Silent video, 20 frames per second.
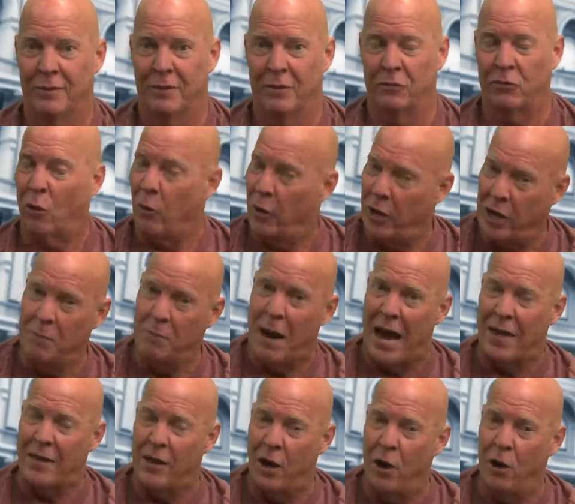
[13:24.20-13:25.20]
So
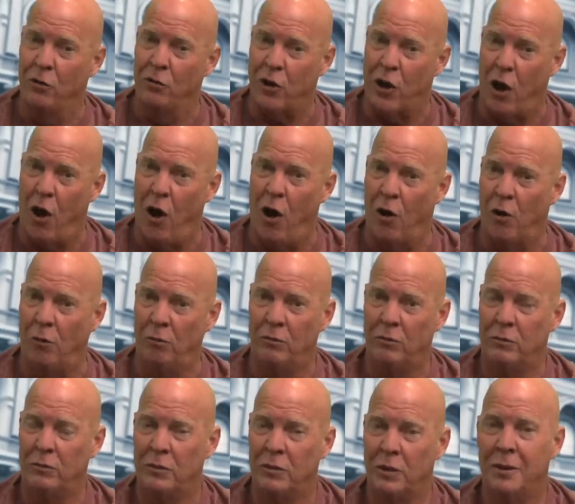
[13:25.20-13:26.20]
anybody that owns a home
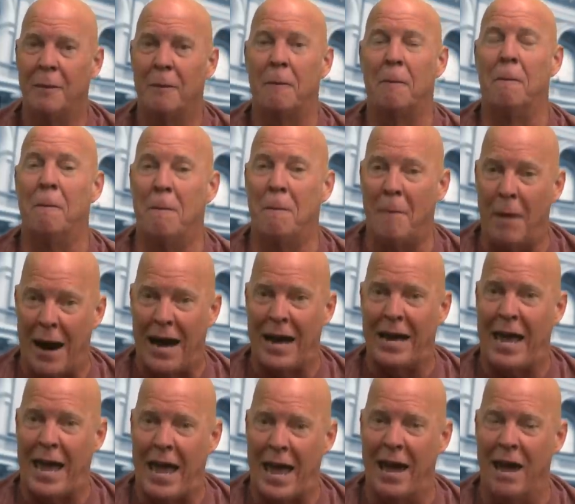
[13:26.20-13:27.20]
might
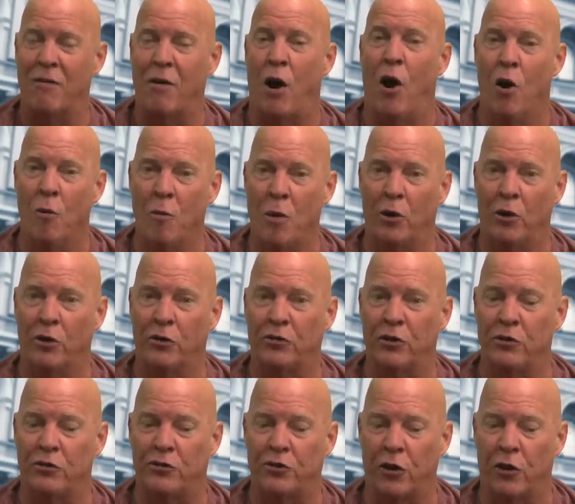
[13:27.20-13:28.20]
have homeowners
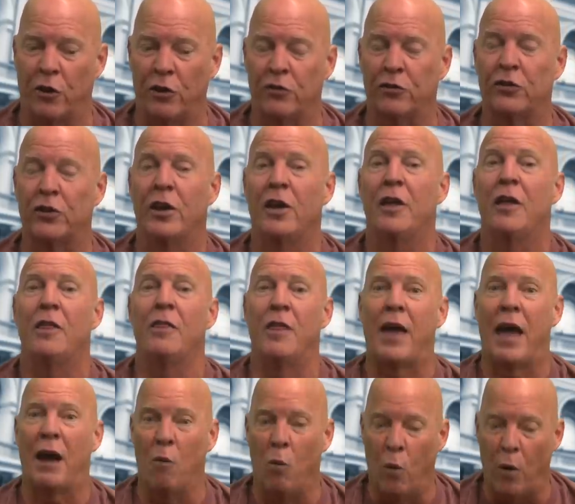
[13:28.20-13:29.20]
insurance
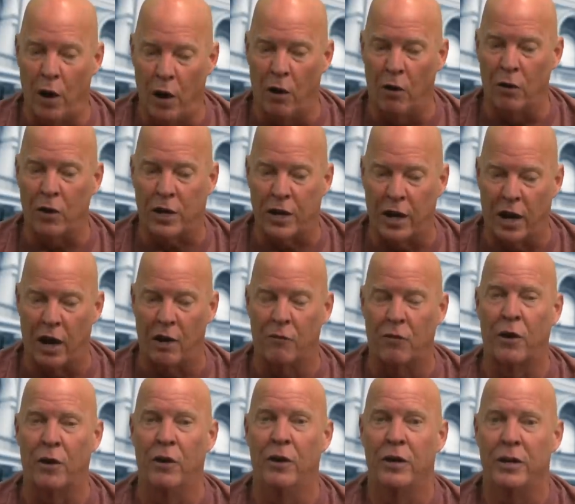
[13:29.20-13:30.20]
that will
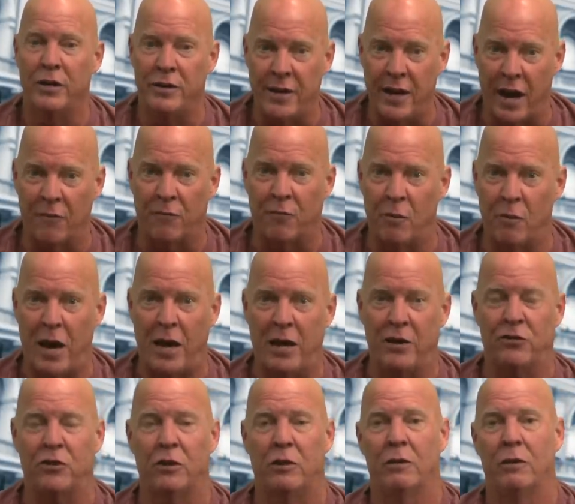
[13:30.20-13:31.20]
cover
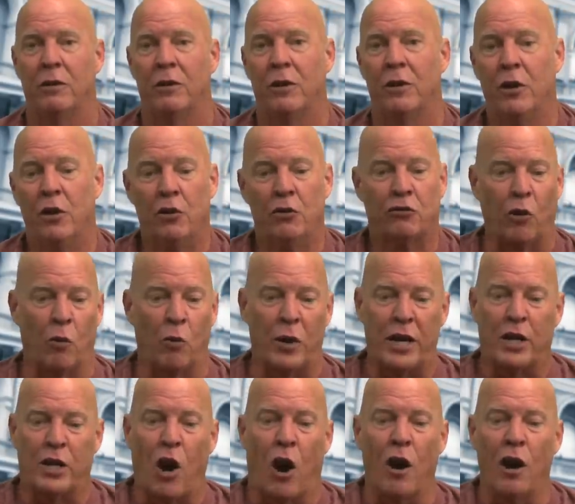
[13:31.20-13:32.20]
defamation. So
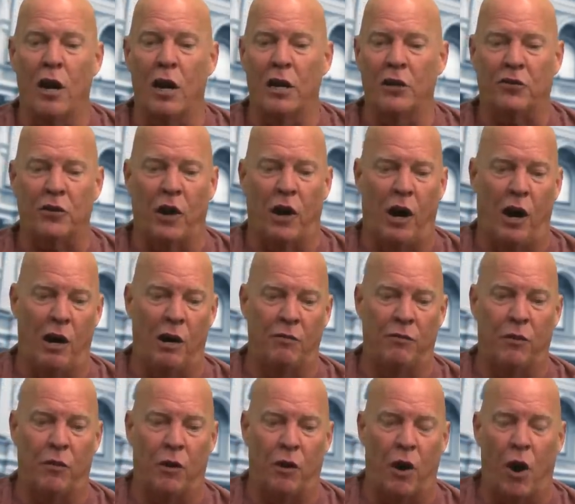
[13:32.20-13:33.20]
regardless
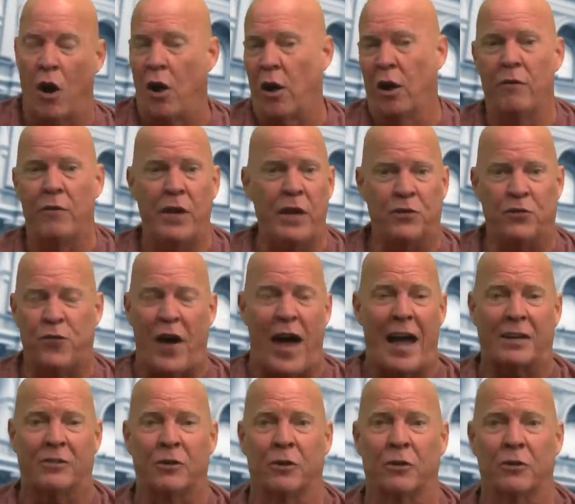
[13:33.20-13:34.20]
of all of these
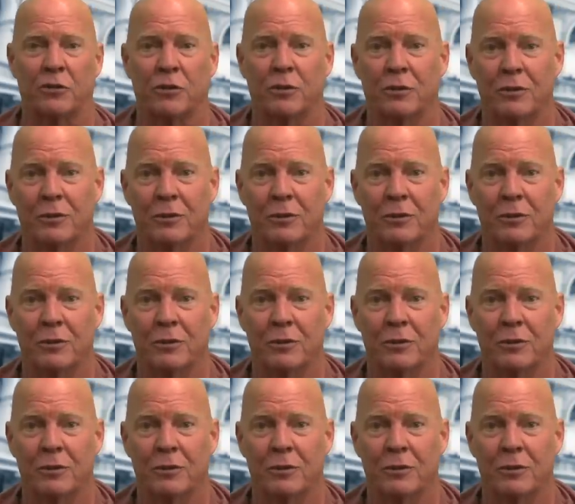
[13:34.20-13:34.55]
factors,